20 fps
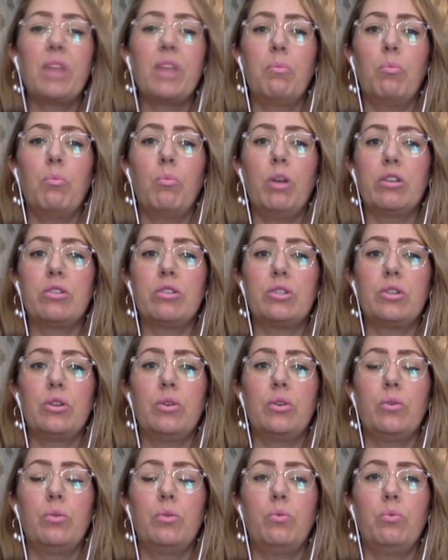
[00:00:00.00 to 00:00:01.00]
Um, we
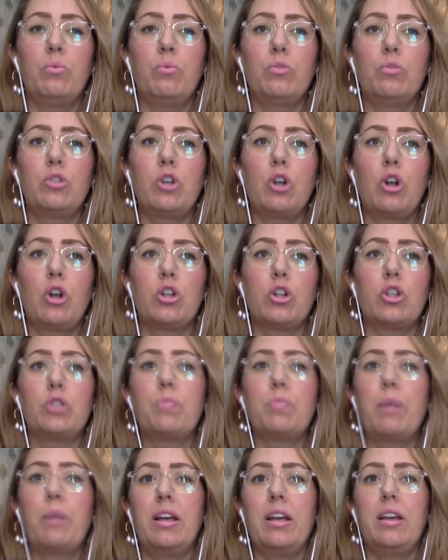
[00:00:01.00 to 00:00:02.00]
also
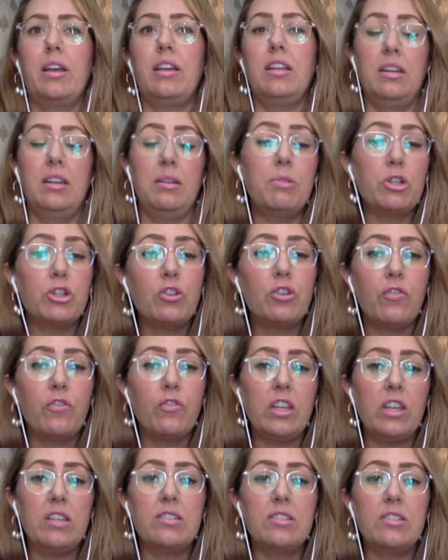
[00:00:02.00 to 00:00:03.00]
charge by an admission
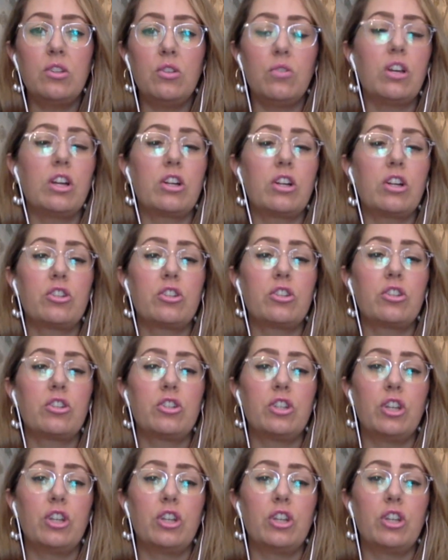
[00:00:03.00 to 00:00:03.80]
fee, so you can actually